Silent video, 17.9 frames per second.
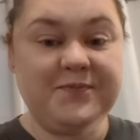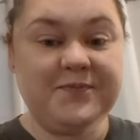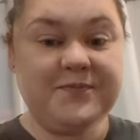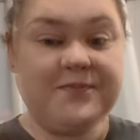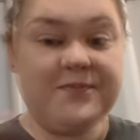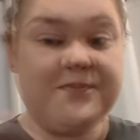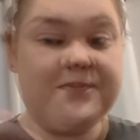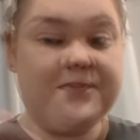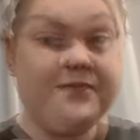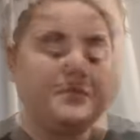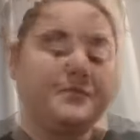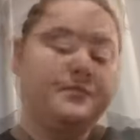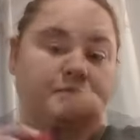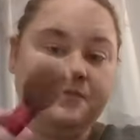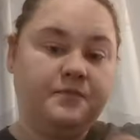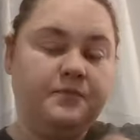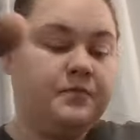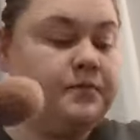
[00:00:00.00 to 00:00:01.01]

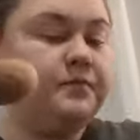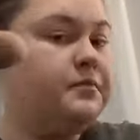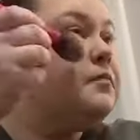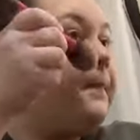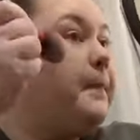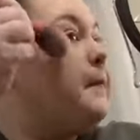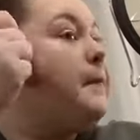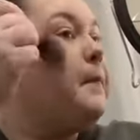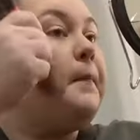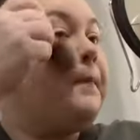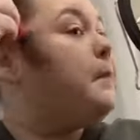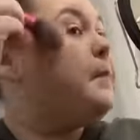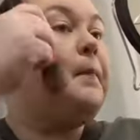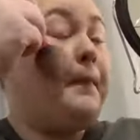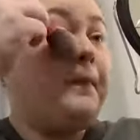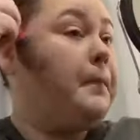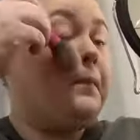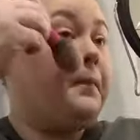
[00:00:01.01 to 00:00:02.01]

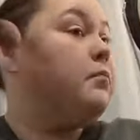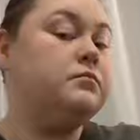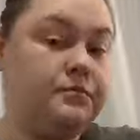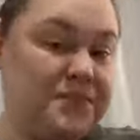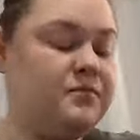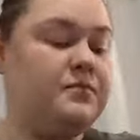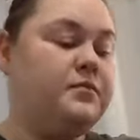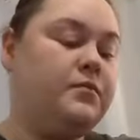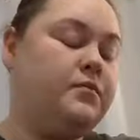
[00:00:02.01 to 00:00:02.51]
Nothing is said.